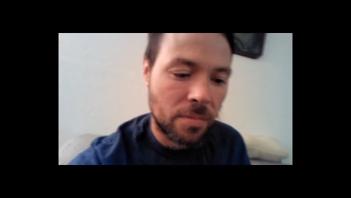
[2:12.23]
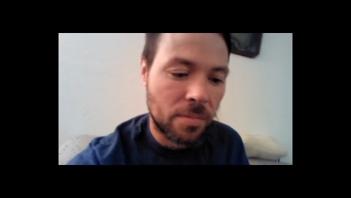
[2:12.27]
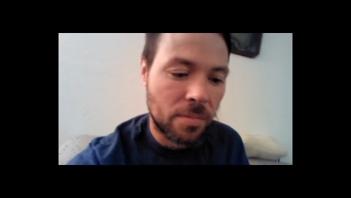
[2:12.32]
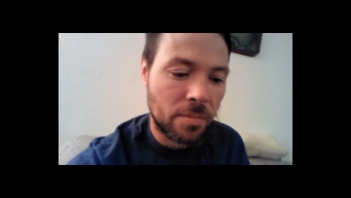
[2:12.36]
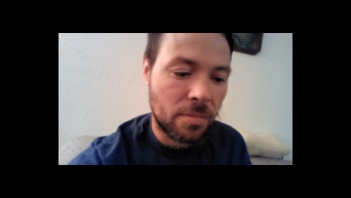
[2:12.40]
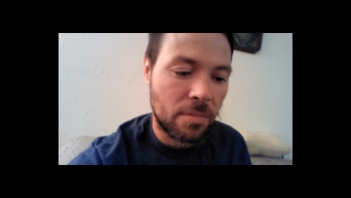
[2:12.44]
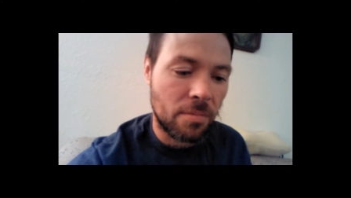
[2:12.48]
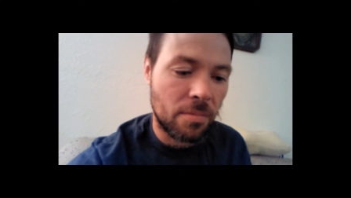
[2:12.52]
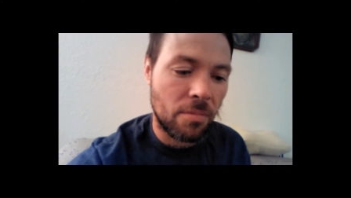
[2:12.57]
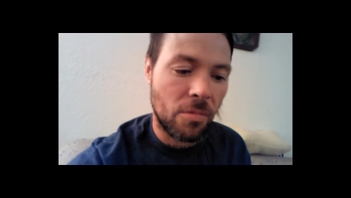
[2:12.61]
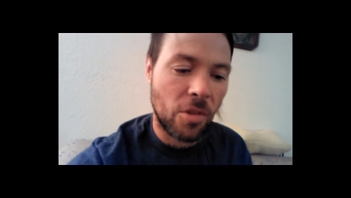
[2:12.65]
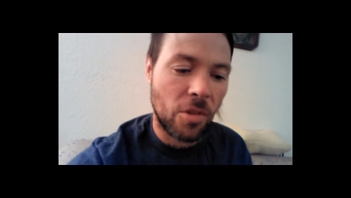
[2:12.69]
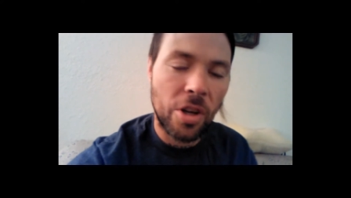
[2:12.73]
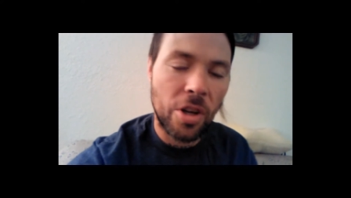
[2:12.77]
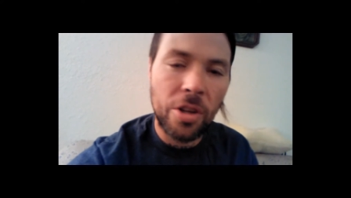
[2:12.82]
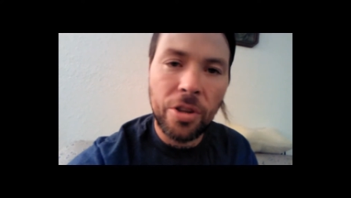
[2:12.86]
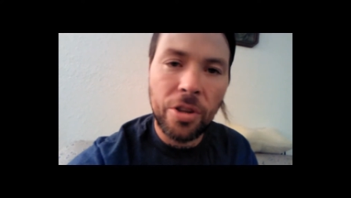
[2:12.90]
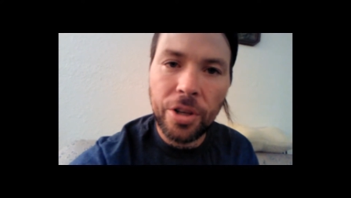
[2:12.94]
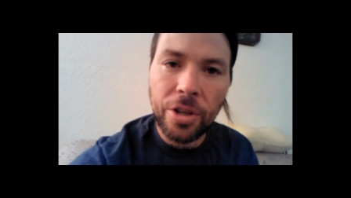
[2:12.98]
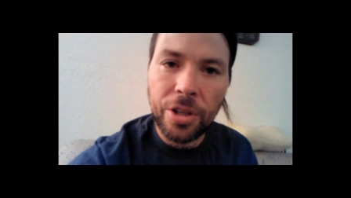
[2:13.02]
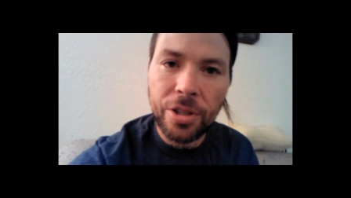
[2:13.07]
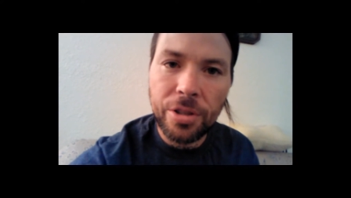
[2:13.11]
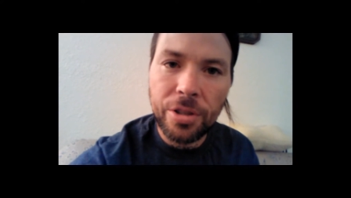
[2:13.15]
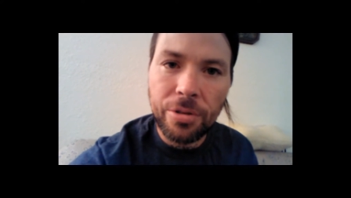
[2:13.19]
in the
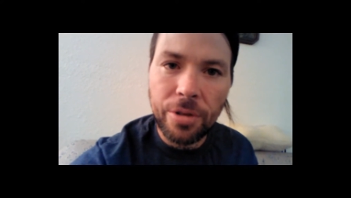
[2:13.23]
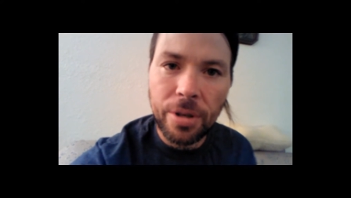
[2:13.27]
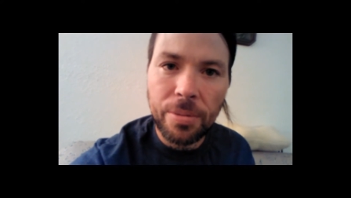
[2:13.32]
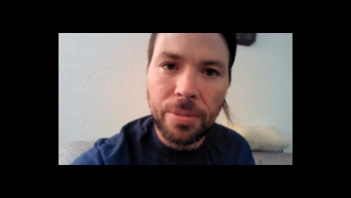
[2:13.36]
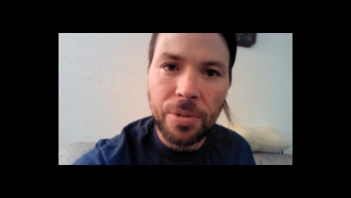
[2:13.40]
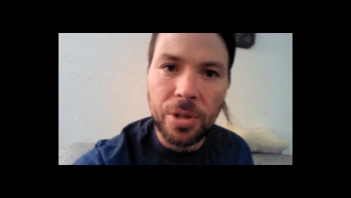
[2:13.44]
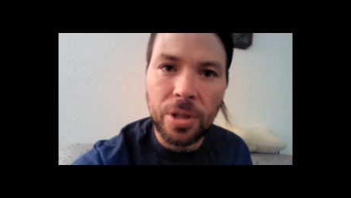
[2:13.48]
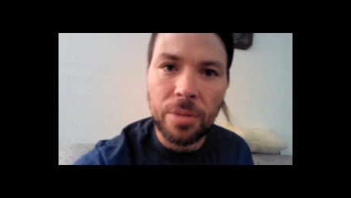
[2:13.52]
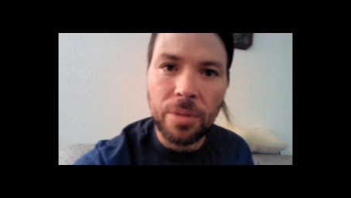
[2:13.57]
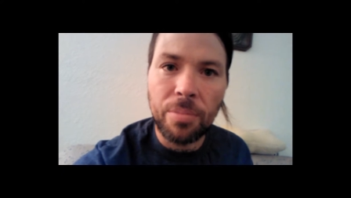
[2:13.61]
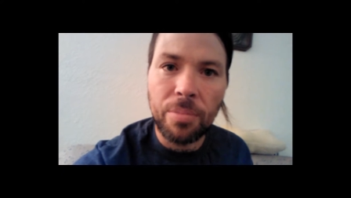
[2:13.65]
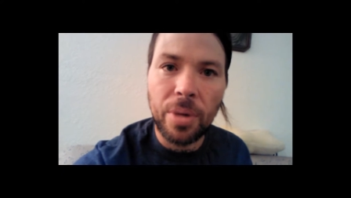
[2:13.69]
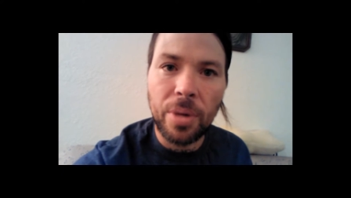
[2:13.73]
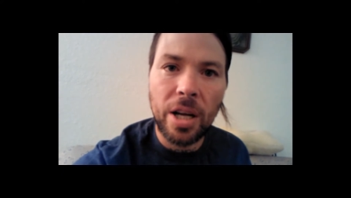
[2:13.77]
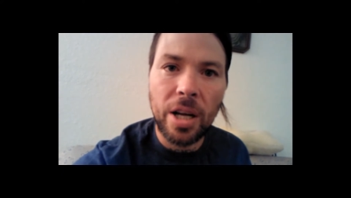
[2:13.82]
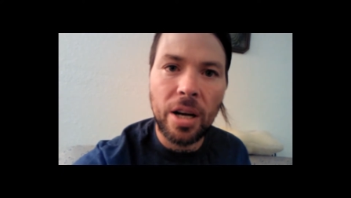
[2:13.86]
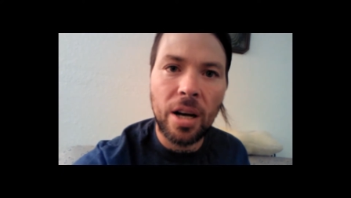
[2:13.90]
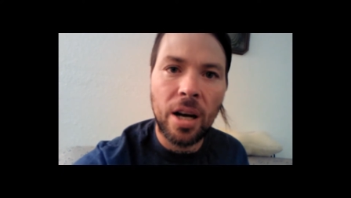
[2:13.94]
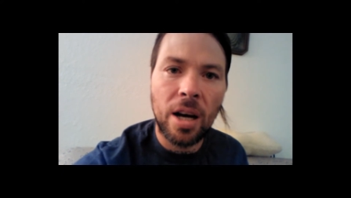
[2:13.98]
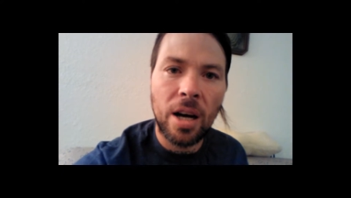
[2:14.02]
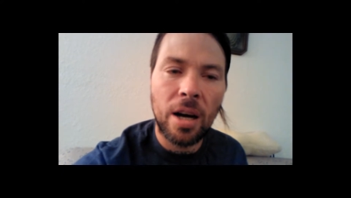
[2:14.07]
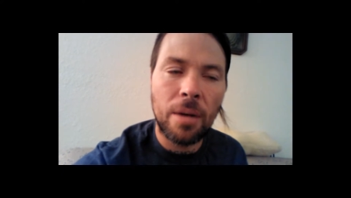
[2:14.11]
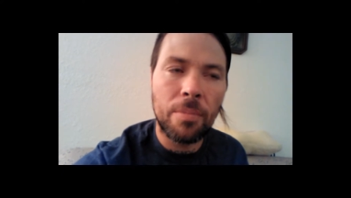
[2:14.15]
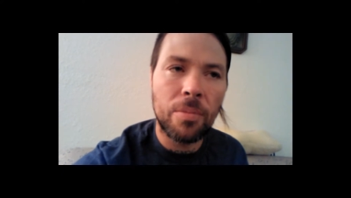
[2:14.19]
description, but um,
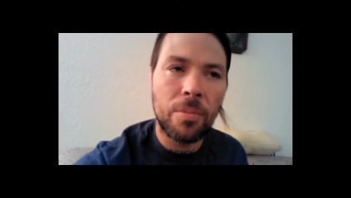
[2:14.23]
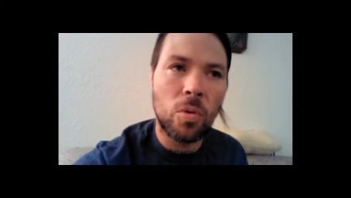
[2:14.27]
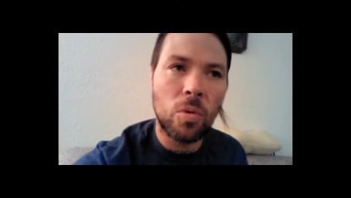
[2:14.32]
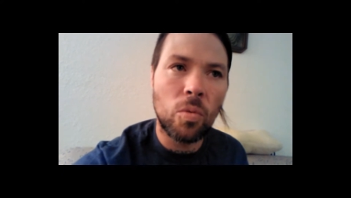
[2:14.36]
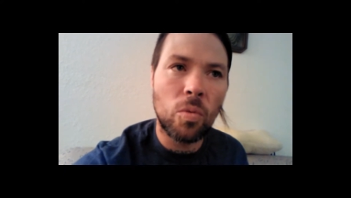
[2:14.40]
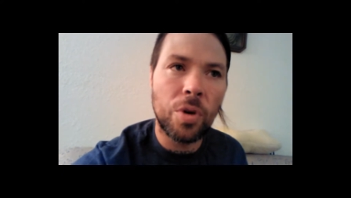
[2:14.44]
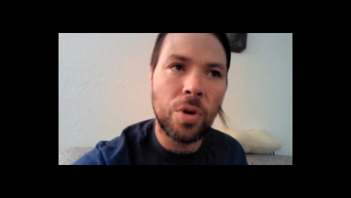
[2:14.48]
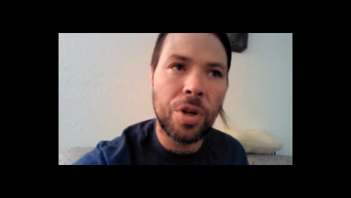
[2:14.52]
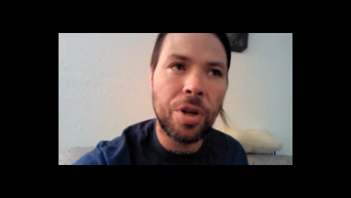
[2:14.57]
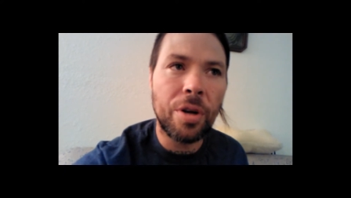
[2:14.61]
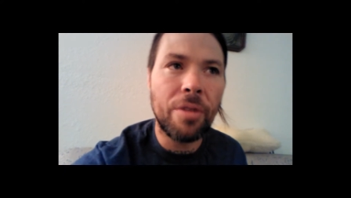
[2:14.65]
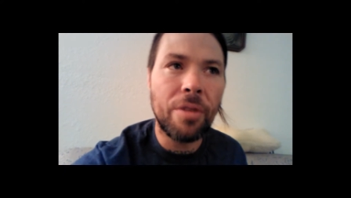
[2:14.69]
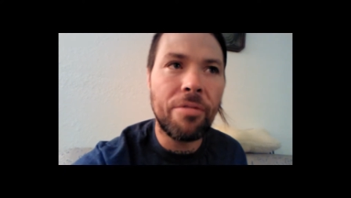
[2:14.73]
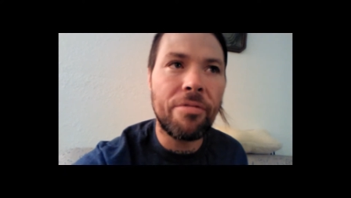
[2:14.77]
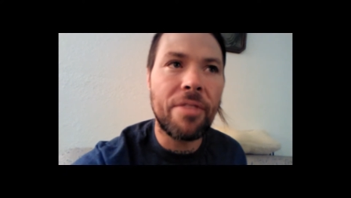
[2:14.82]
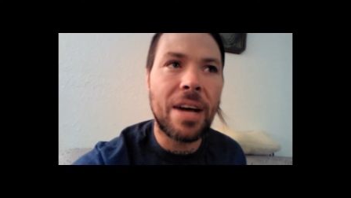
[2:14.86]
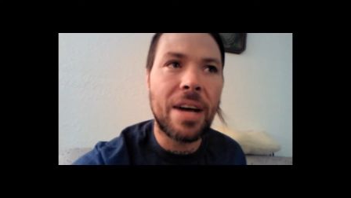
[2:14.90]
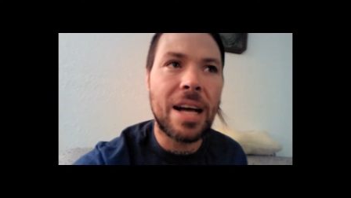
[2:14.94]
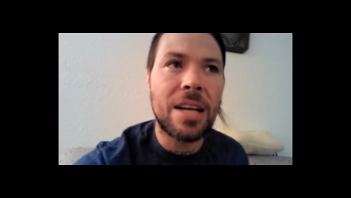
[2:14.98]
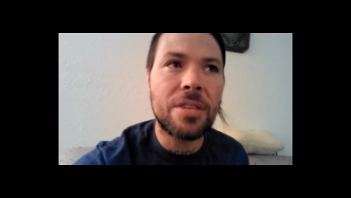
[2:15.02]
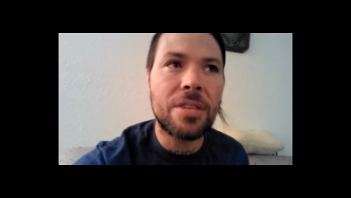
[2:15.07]
when you're fasting,